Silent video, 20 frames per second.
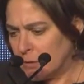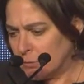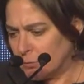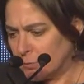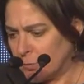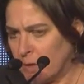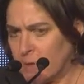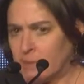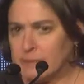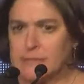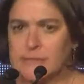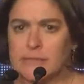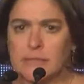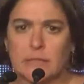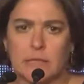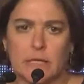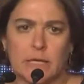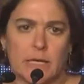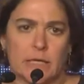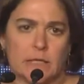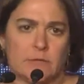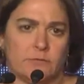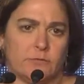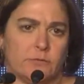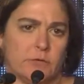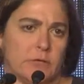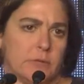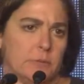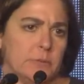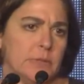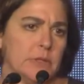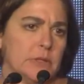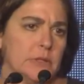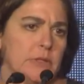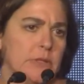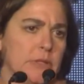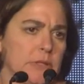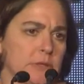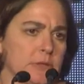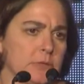rising lack of
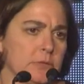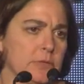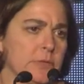credibility in the